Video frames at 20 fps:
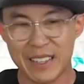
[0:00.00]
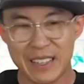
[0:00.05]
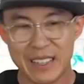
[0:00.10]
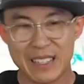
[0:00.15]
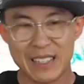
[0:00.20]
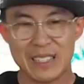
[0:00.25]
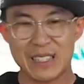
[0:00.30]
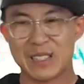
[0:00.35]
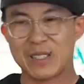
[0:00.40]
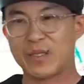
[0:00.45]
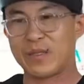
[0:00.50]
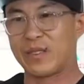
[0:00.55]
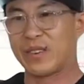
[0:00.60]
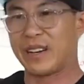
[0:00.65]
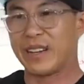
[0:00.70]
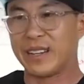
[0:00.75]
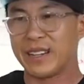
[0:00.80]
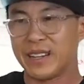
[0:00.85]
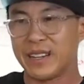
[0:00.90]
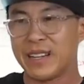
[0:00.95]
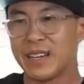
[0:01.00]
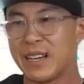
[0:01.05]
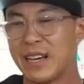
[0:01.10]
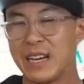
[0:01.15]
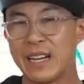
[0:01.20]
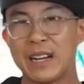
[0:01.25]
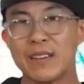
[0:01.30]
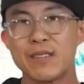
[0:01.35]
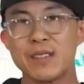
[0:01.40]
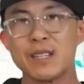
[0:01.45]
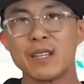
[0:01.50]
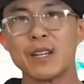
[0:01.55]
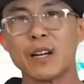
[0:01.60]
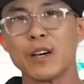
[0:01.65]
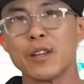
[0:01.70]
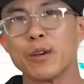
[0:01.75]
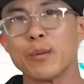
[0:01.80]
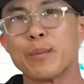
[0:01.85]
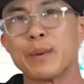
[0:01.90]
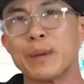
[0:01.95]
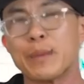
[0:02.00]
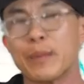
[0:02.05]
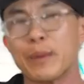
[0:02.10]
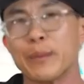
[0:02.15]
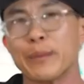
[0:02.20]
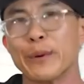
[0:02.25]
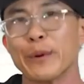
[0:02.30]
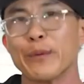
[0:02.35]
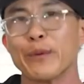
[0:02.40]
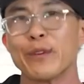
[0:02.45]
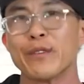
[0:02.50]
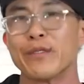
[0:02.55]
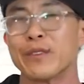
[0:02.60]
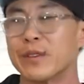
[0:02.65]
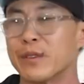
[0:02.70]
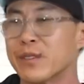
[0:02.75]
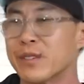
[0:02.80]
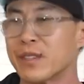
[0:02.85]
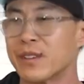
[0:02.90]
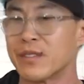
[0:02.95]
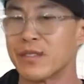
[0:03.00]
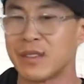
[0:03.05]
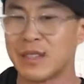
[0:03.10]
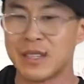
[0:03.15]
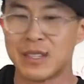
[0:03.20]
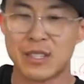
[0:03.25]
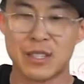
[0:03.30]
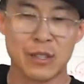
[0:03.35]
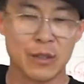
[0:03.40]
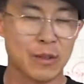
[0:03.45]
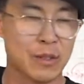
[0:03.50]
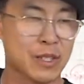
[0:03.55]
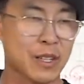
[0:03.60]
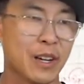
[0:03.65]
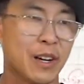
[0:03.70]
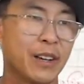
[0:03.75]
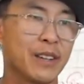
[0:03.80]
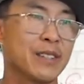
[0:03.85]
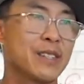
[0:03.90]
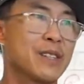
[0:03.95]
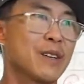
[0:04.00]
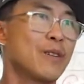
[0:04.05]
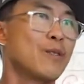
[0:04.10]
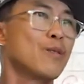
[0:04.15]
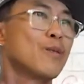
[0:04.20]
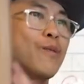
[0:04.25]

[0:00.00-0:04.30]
This is fun. And I've seen other people put reviews of these suits on, so